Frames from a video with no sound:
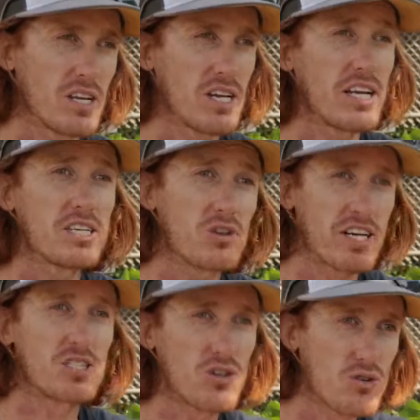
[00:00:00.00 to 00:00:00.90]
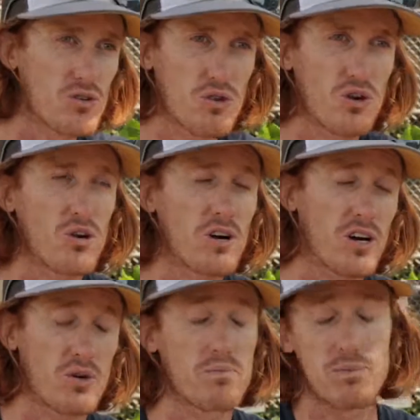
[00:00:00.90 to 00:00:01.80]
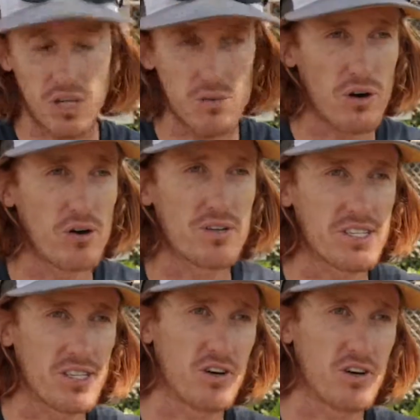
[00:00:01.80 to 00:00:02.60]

integrating two components